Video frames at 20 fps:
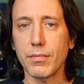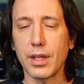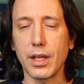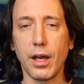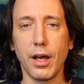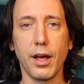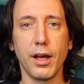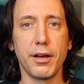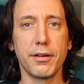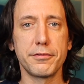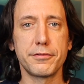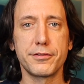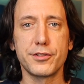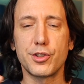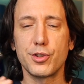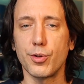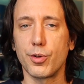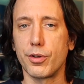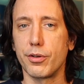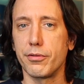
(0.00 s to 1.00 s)
of
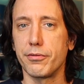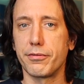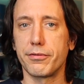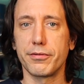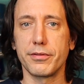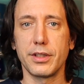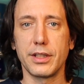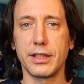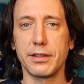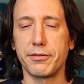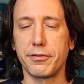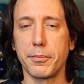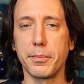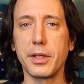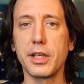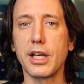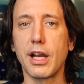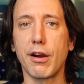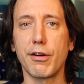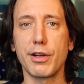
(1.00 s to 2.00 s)
sort of
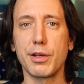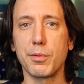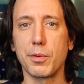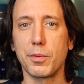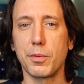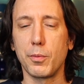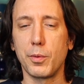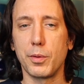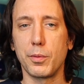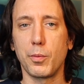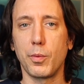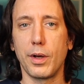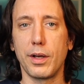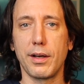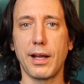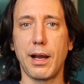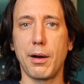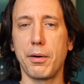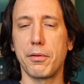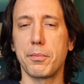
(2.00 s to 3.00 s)
familiarity with
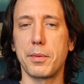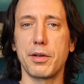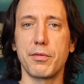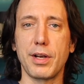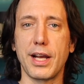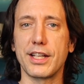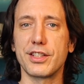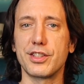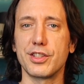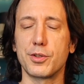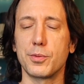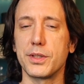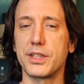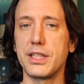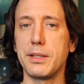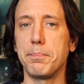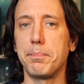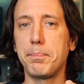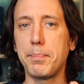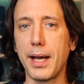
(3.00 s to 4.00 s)
how everybody reacts to this
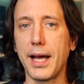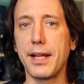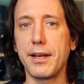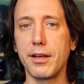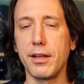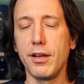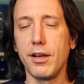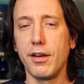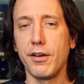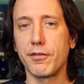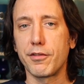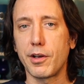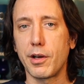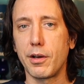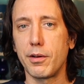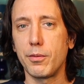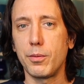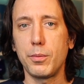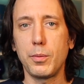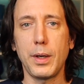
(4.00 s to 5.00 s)
whiskey, but from
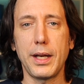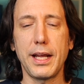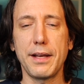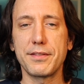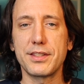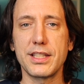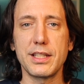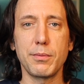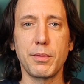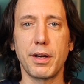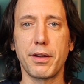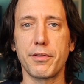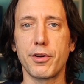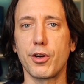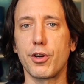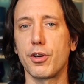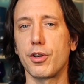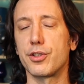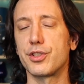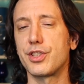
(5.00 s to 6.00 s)
what I've seen, what I've
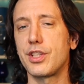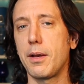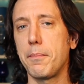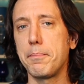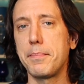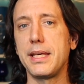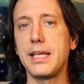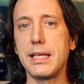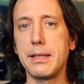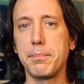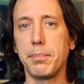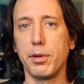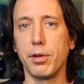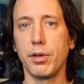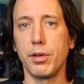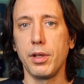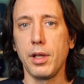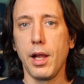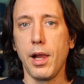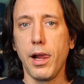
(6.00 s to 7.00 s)
heard, some
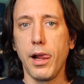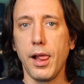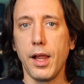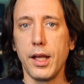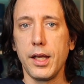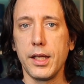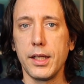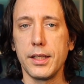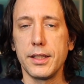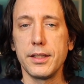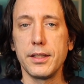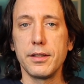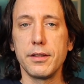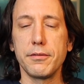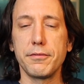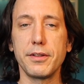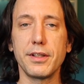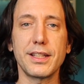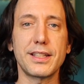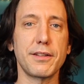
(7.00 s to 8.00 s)
people
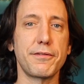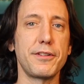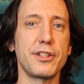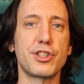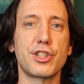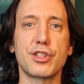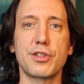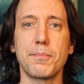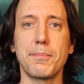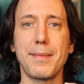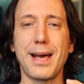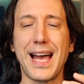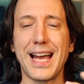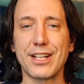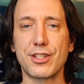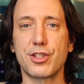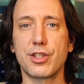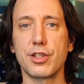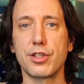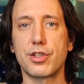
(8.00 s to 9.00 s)
feel like the finish doesn't
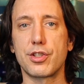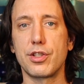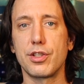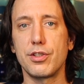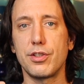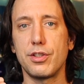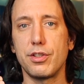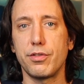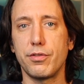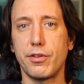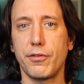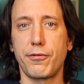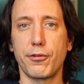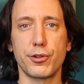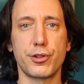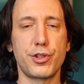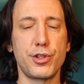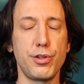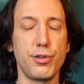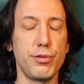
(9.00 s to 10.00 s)
match the
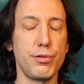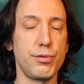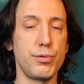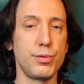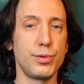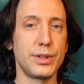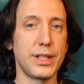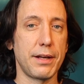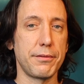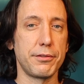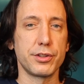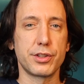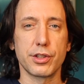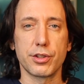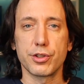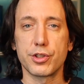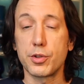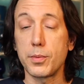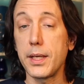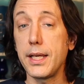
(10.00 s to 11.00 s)
first two levels that
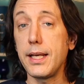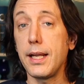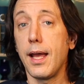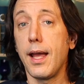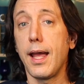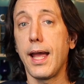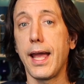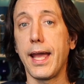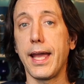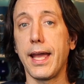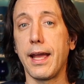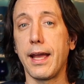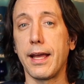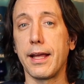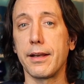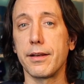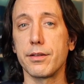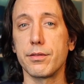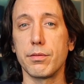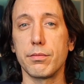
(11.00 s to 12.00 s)
are sweet,
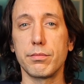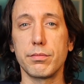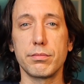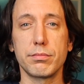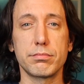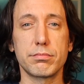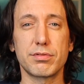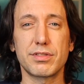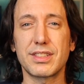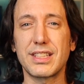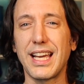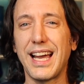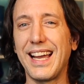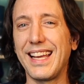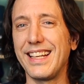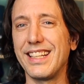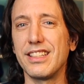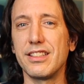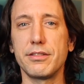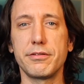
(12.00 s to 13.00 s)
and it's
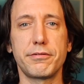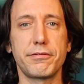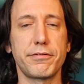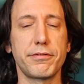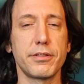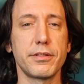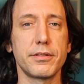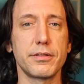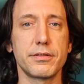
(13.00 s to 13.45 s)
kind of